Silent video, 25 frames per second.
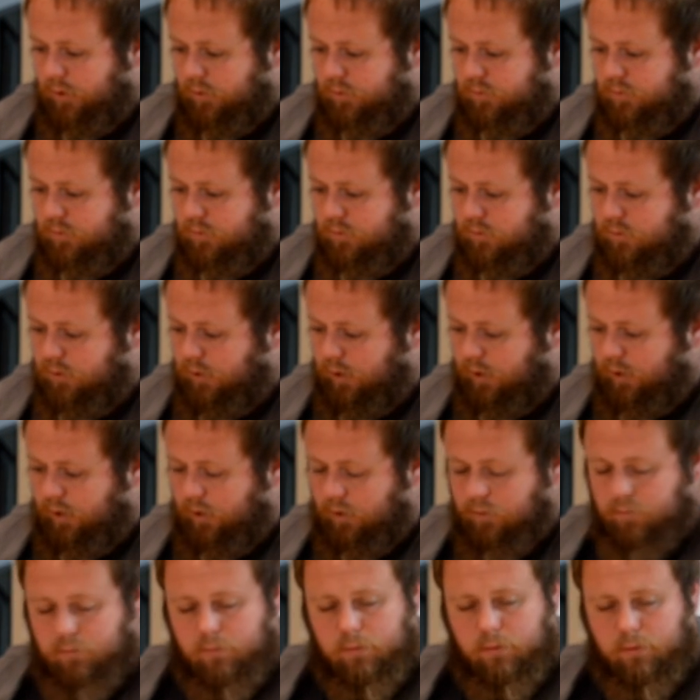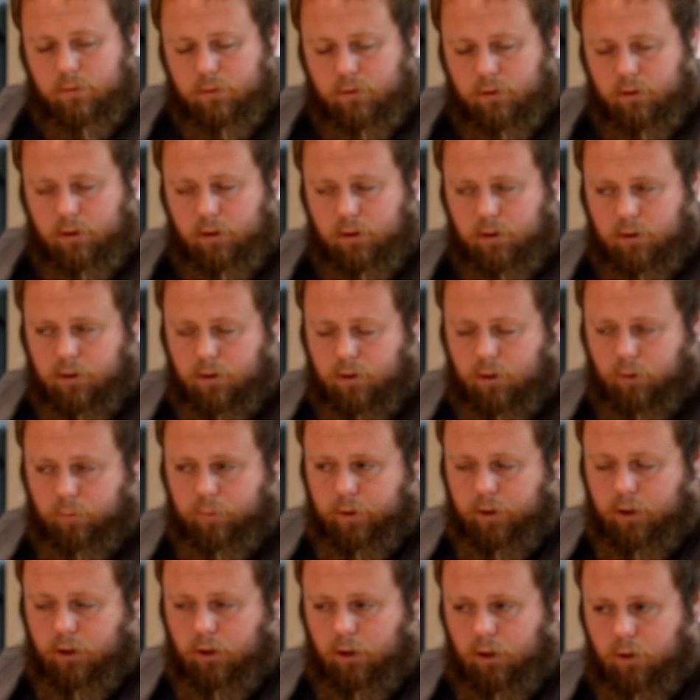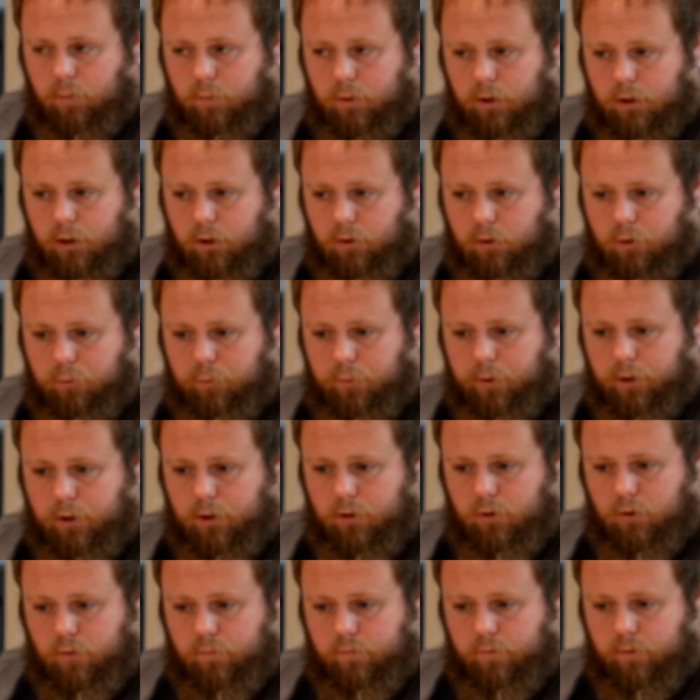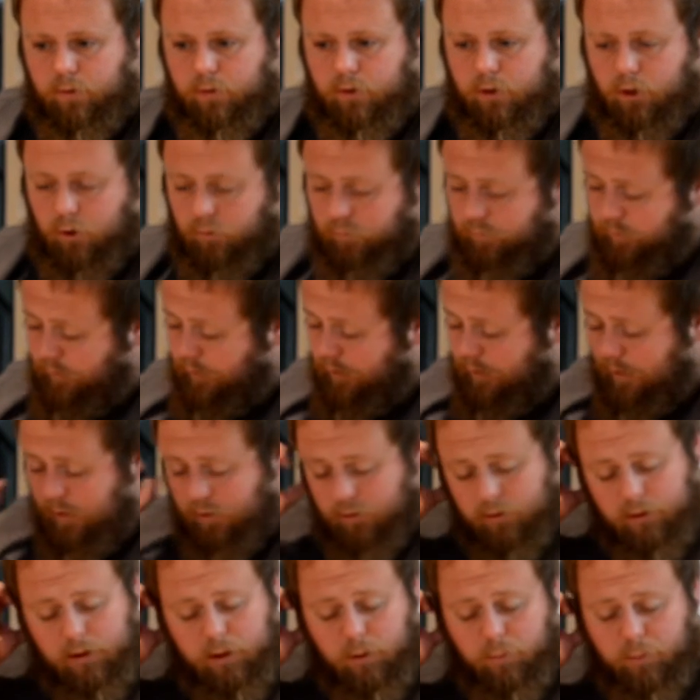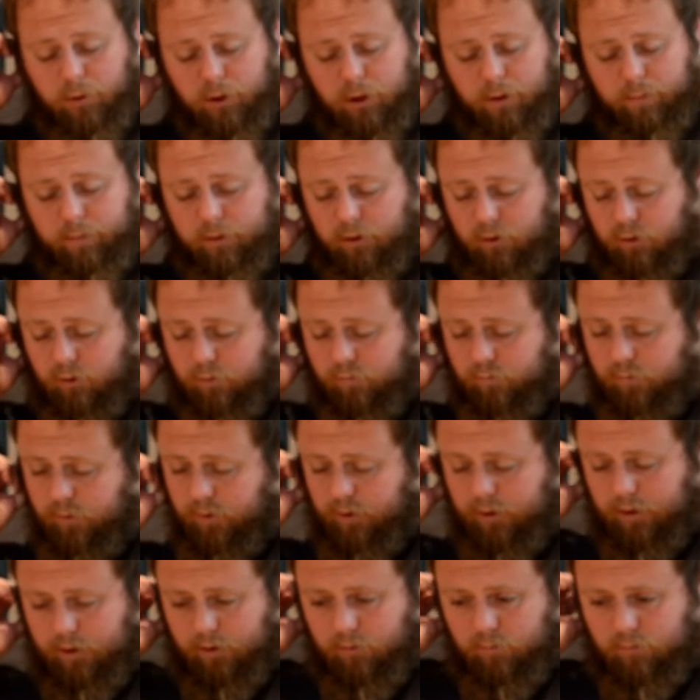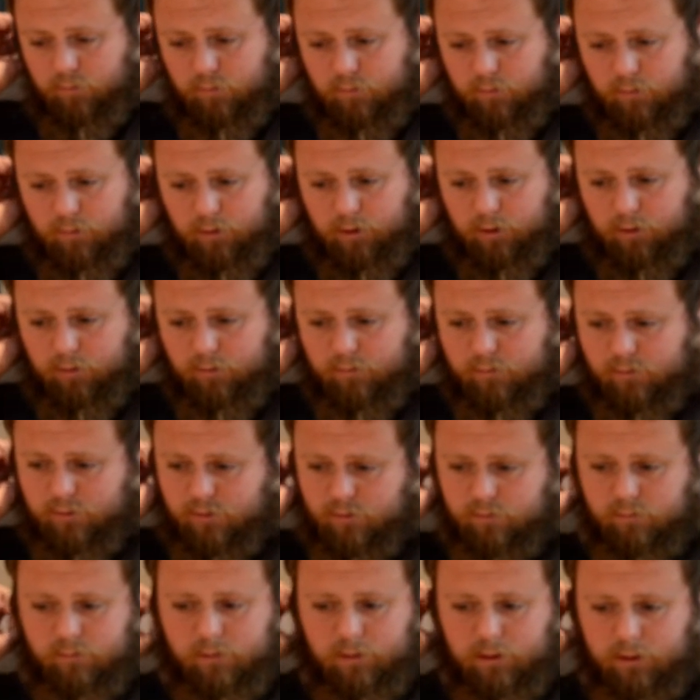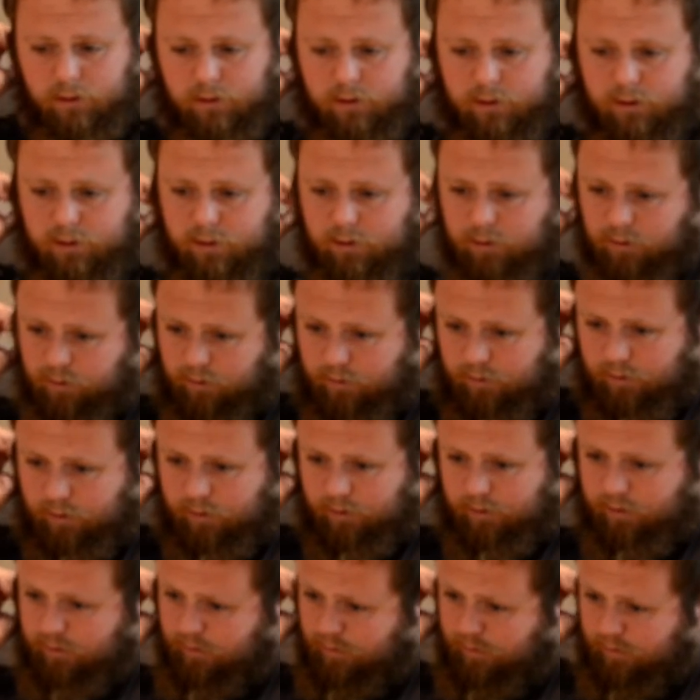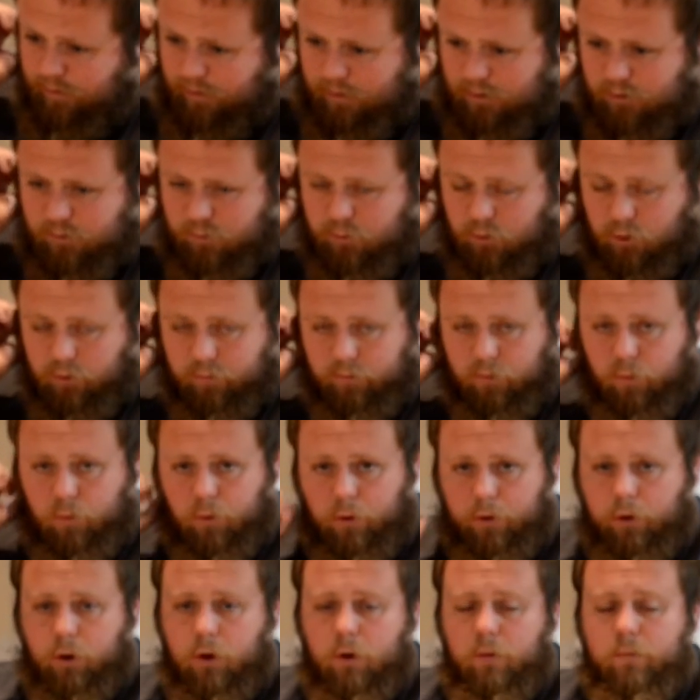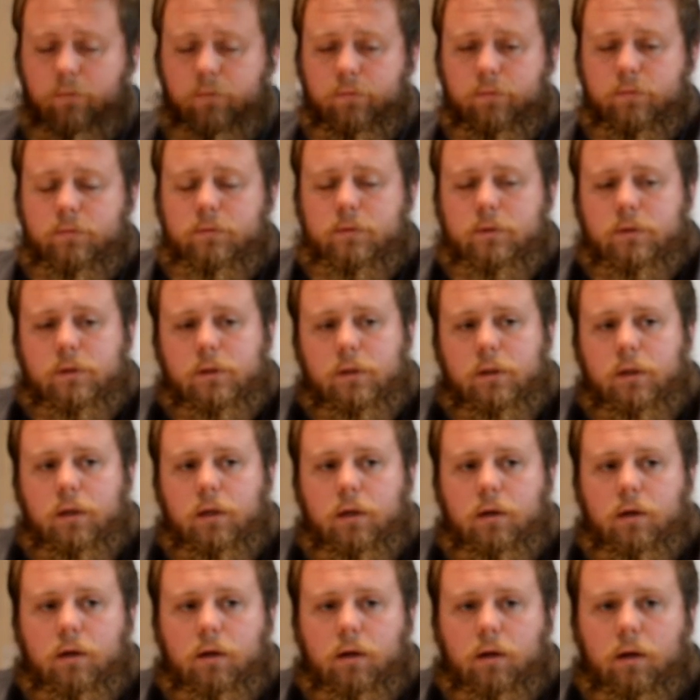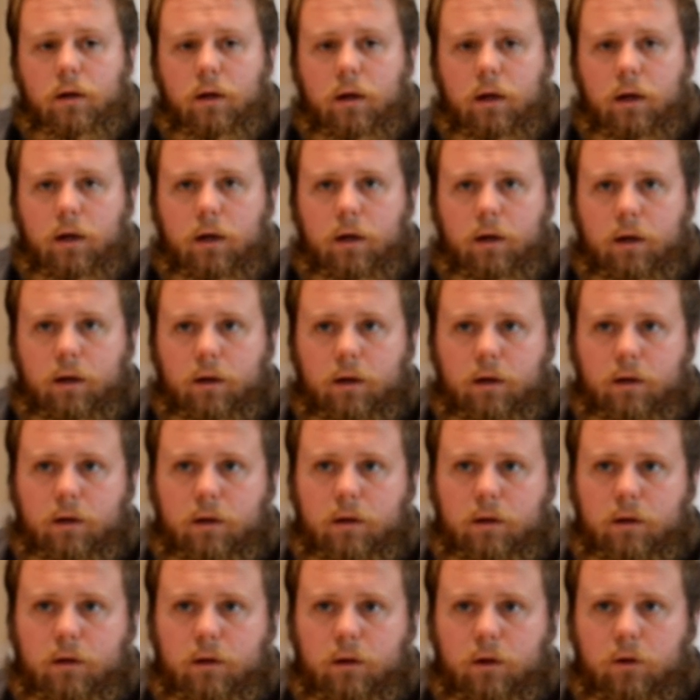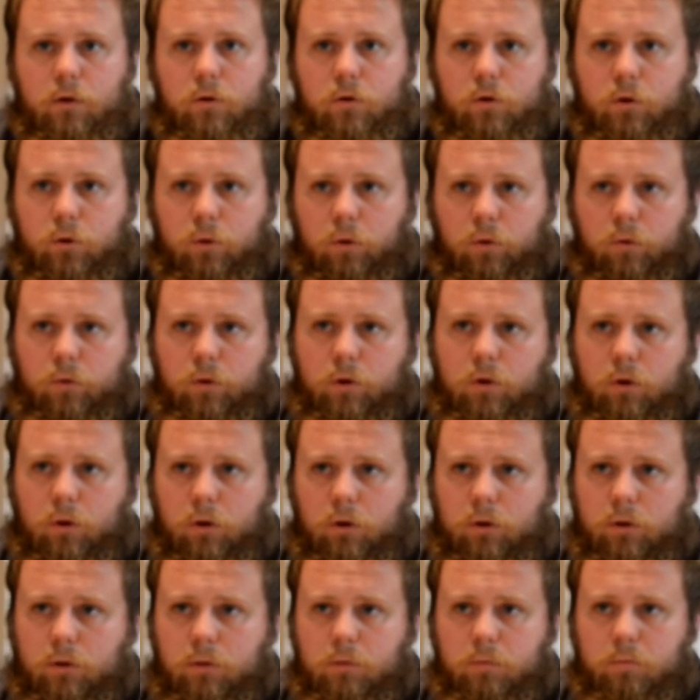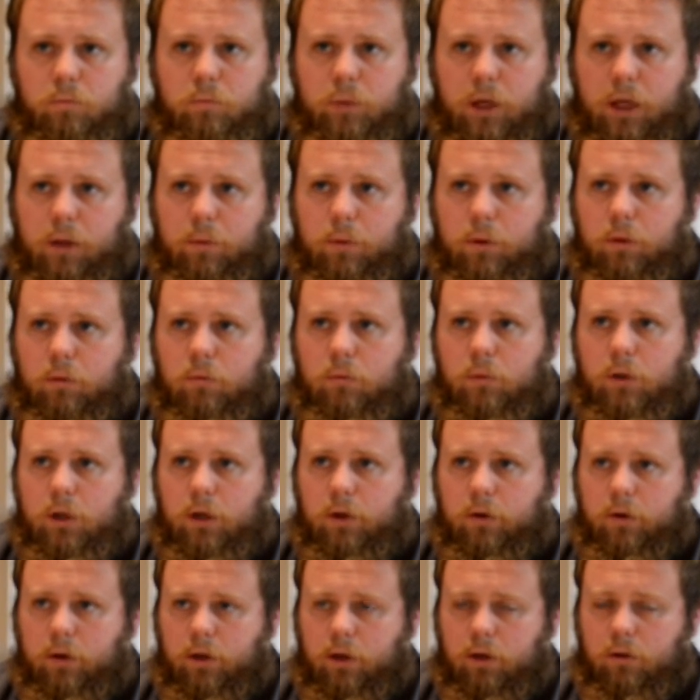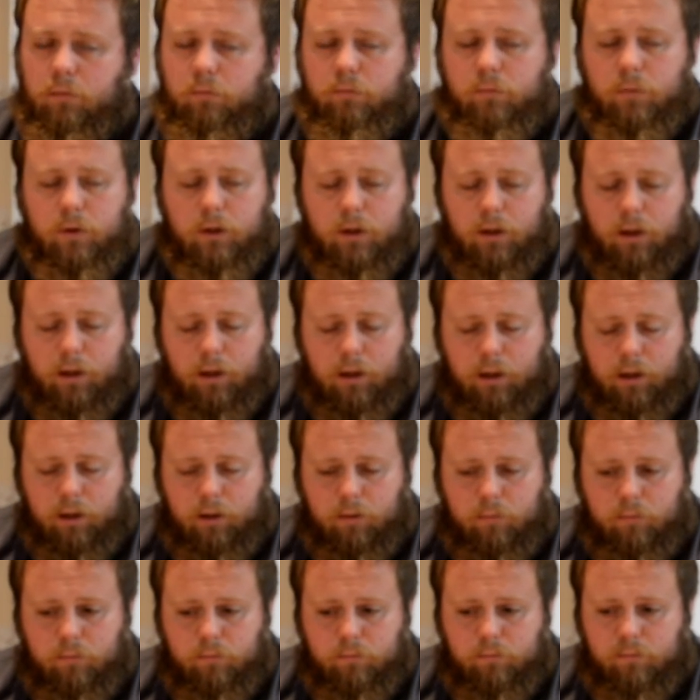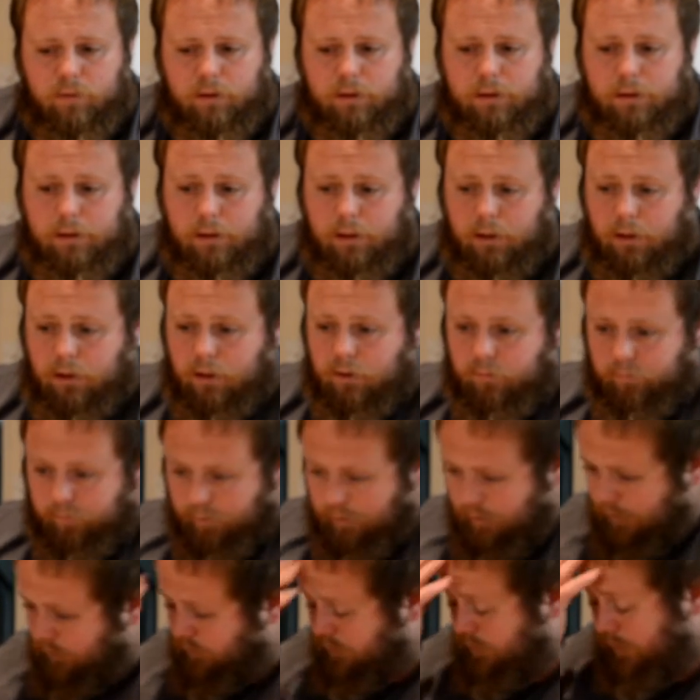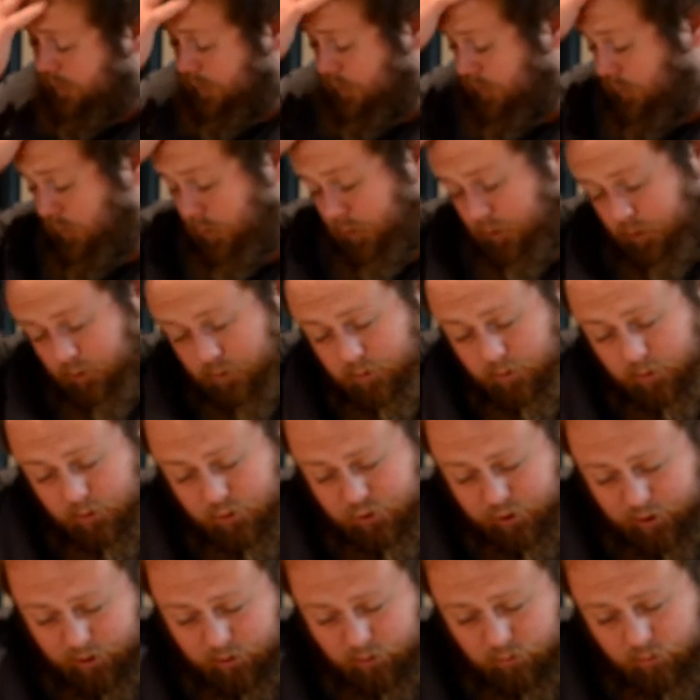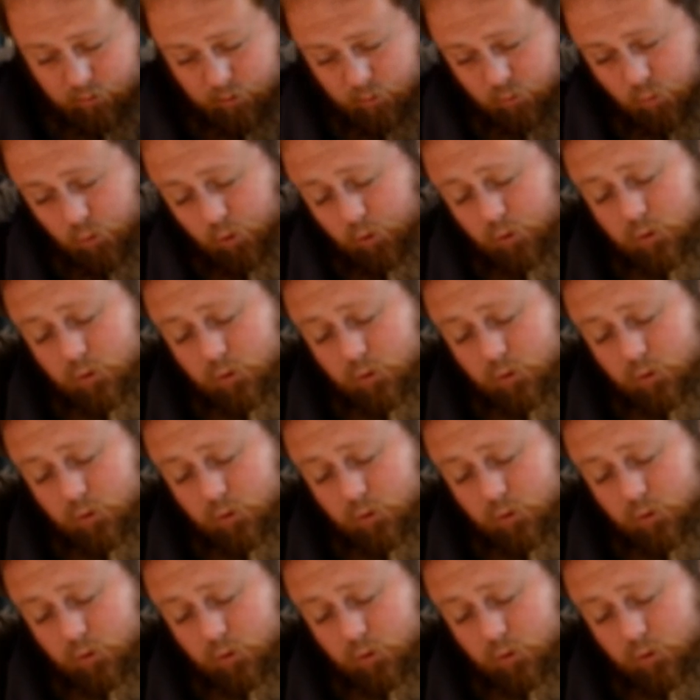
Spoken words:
So yeah, that'll be in the link below. There'll be a Ko-fi account and a Buy Me a Coffee account linked in there, and that's more of a one-off, like $2 or $3 payment kind of thing. For those that like the channel and want